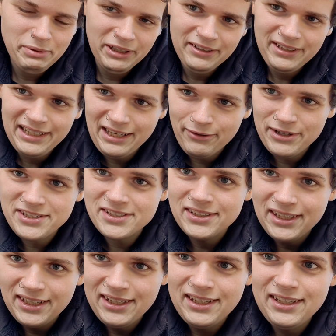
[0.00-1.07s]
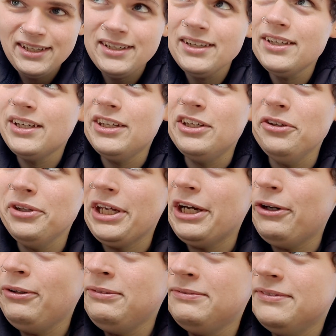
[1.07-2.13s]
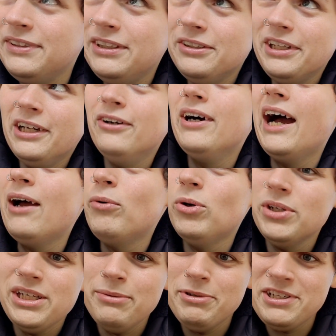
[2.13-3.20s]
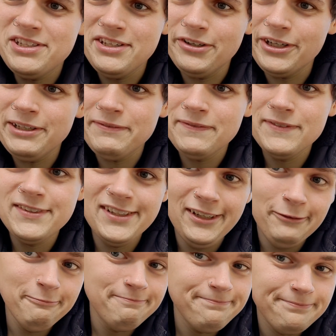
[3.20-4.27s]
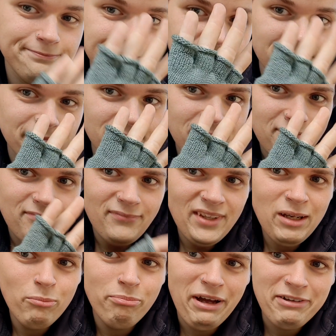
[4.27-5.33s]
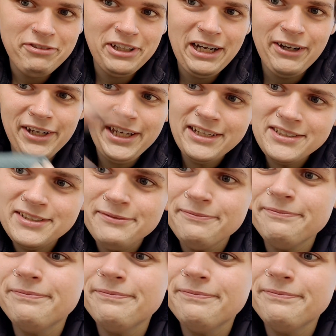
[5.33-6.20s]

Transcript: But anyways, you'll know. I won't keep it a secret. So, bye for now, I guess.